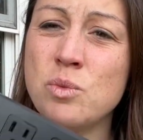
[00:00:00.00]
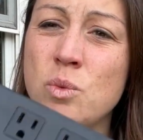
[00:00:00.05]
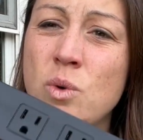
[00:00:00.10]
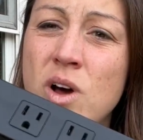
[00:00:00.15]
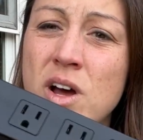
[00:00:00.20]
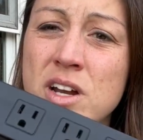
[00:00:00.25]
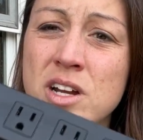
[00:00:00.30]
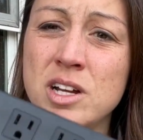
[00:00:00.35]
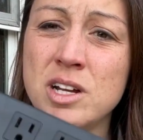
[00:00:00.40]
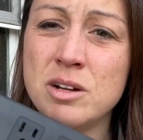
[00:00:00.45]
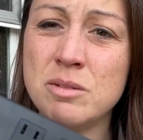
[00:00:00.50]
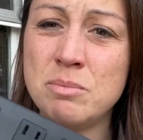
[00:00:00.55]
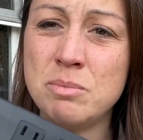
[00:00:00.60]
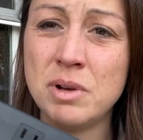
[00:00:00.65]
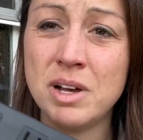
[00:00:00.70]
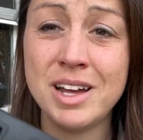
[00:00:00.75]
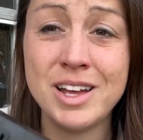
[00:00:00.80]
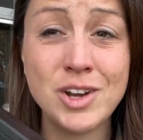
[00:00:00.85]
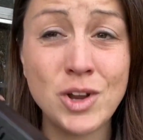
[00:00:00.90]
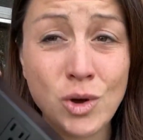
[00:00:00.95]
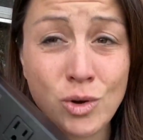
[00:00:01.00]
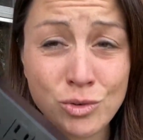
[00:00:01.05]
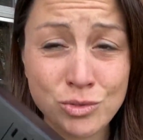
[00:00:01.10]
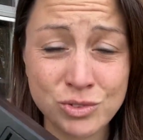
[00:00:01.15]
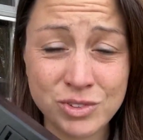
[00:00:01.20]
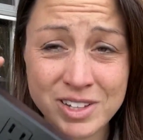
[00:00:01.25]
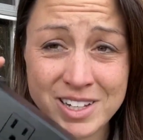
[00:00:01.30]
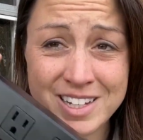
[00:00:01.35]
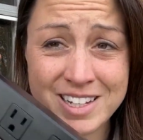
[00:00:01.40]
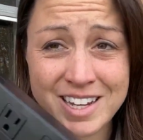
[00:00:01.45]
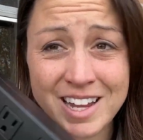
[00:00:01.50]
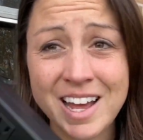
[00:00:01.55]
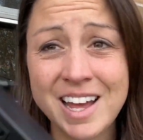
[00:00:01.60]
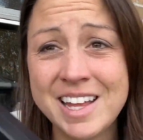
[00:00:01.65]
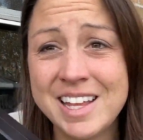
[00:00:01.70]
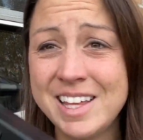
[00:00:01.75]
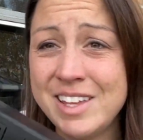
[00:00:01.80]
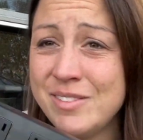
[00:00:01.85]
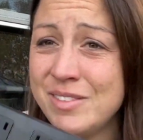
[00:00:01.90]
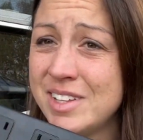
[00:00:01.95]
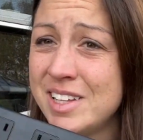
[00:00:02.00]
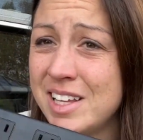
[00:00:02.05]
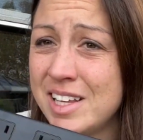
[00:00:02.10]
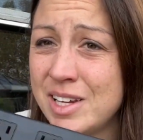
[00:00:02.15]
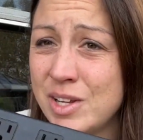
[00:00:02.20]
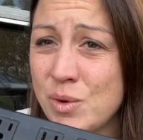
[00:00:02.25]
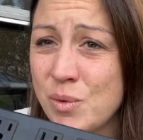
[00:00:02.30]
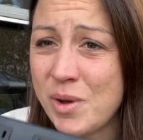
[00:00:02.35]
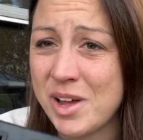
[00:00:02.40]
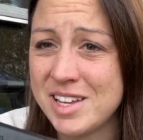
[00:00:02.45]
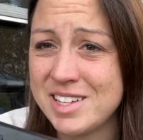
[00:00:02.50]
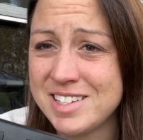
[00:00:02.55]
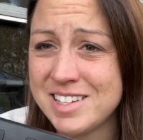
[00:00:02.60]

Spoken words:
water, but hopefully not even getting wet.